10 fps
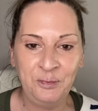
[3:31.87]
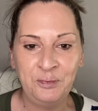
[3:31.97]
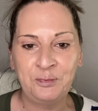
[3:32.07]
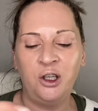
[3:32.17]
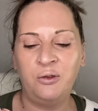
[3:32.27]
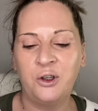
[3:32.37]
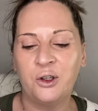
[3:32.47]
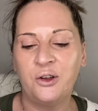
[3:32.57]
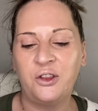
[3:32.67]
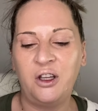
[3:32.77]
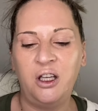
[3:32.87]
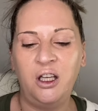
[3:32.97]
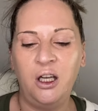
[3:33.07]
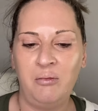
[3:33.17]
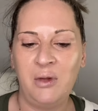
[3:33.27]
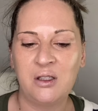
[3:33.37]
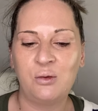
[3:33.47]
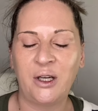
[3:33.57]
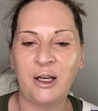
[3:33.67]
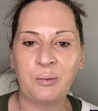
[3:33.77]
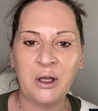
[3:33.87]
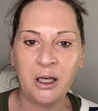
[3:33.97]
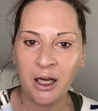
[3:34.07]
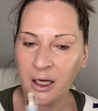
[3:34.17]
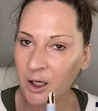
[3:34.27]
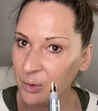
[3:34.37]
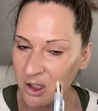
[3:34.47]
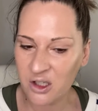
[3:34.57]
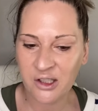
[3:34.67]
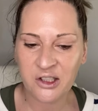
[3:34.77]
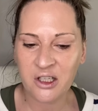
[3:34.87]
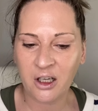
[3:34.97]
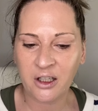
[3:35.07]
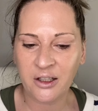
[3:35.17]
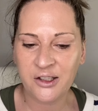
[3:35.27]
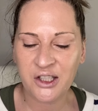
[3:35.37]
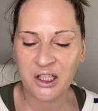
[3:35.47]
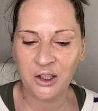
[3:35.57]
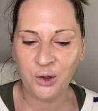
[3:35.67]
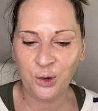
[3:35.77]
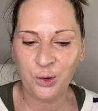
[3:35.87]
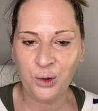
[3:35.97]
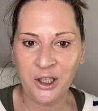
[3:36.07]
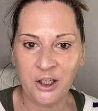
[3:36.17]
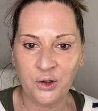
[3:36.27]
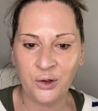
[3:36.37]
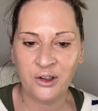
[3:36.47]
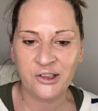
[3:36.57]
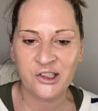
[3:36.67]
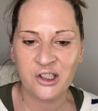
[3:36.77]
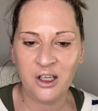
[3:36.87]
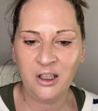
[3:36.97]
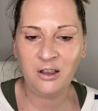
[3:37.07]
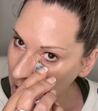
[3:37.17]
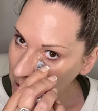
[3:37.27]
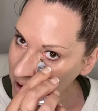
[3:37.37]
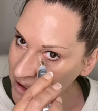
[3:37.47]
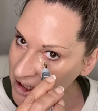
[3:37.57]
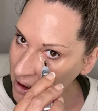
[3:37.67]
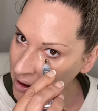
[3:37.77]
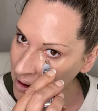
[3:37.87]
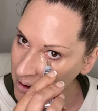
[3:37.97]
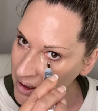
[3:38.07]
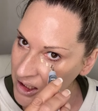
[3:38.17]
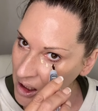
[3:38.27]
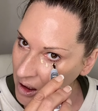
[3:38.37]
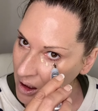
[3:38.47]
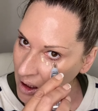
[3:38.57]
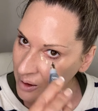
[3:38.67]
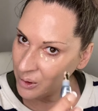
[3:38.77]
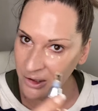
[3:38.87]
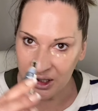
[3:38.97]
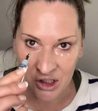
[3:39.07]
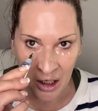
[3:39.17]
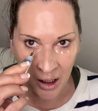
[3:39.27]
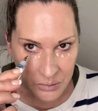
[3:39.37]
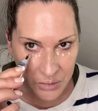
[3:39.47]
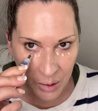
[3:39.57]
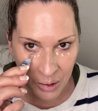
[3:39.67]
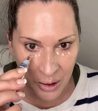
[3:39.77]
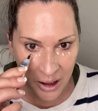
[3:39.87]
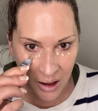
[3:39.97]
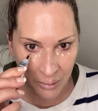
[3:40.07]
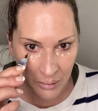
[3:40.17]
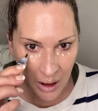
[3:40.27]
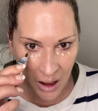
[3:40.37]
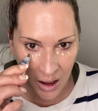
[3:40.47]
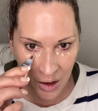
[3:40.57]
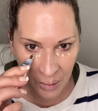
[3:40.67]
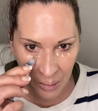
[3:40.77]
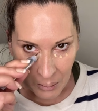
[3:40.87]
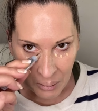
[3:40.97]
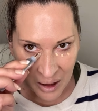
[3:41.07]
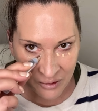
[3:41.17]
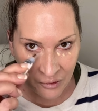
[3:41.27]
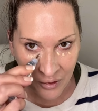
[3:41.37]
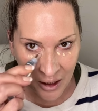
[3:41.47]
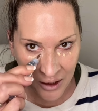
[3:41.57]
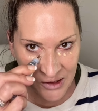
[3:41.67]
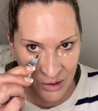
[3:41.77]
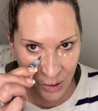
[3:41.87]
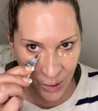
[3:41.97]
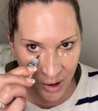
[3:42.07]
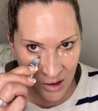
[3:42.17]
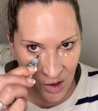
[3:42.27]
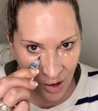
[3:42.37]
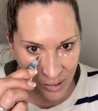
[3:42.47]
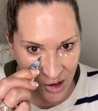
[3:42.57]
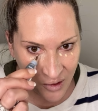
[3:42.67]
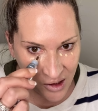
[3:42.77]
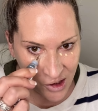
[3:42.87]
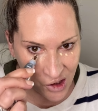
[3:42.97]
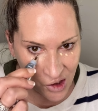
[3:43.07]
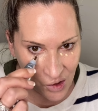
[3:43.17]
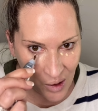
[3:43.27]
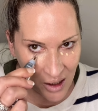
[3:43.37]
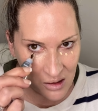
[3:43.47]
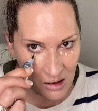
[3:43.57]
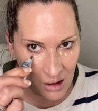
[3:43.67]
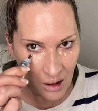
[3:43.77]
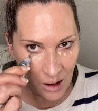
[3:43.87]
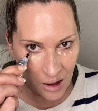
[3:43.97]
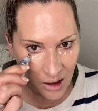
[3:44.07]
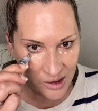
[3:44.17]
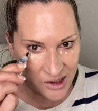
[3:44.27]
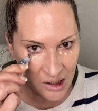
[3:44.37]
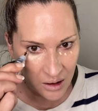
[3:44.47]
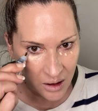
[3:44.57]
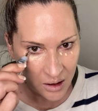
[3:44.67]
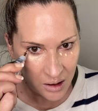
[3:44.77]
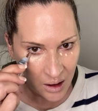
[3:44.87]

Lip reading: You've got the metal applicator, which is nice and cooling on the skin. This is, I would say, probably a medium but flexible in terms of its stretch concealer.